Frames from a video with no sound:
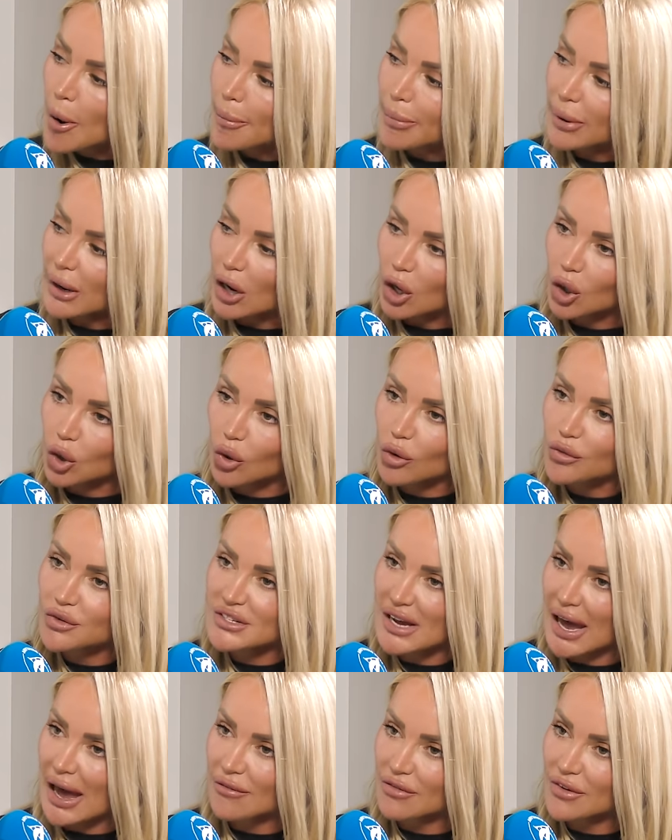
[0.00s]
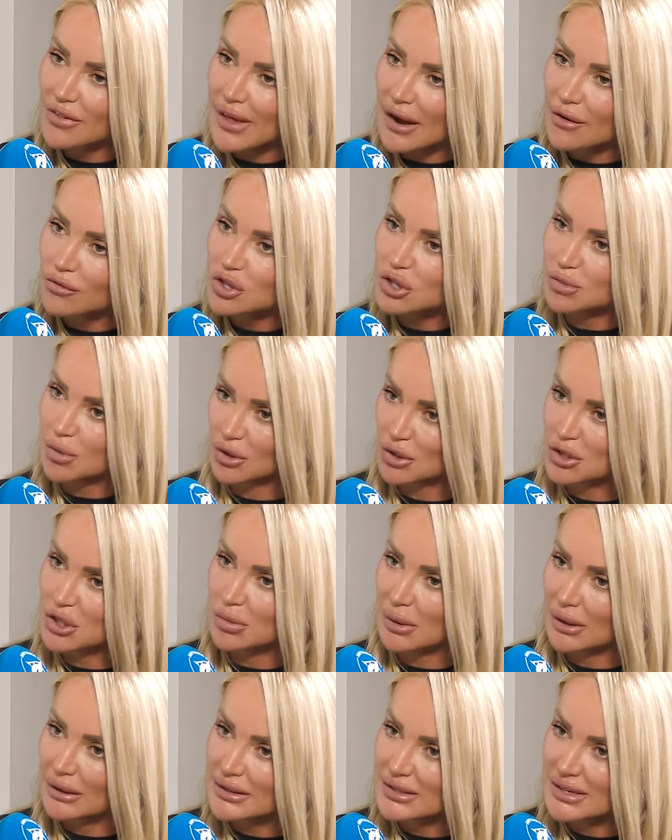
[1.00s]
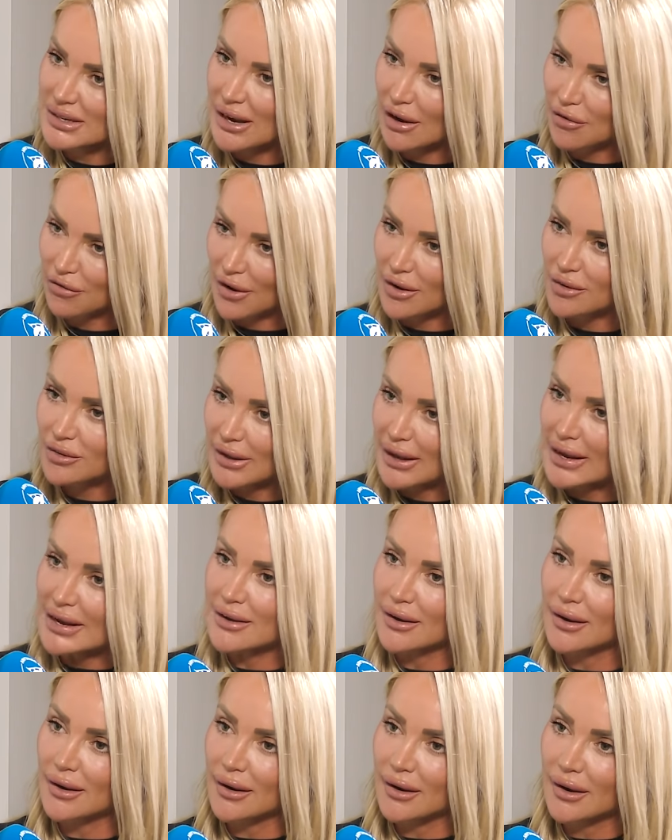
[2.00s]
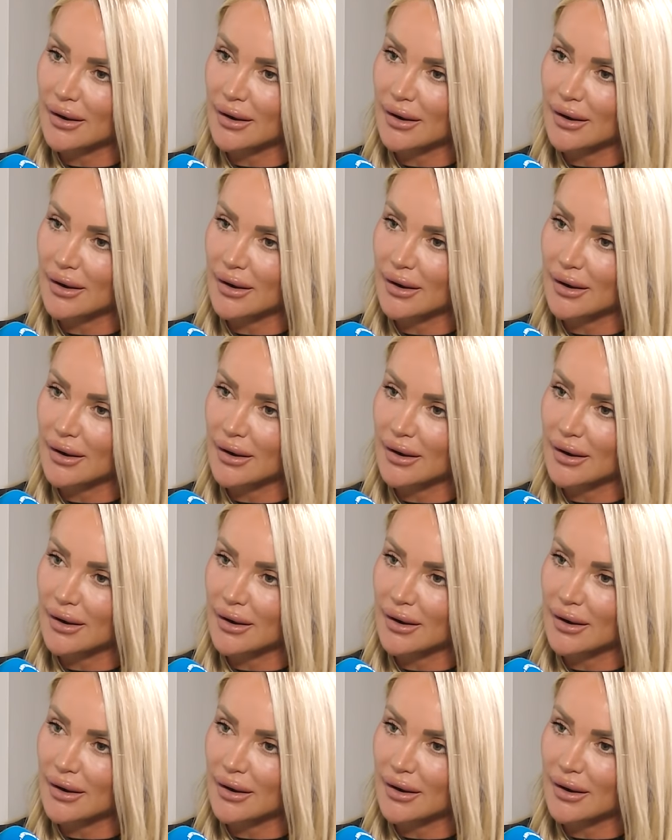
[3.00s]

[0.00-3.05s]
but I loved having that responsibility I felt like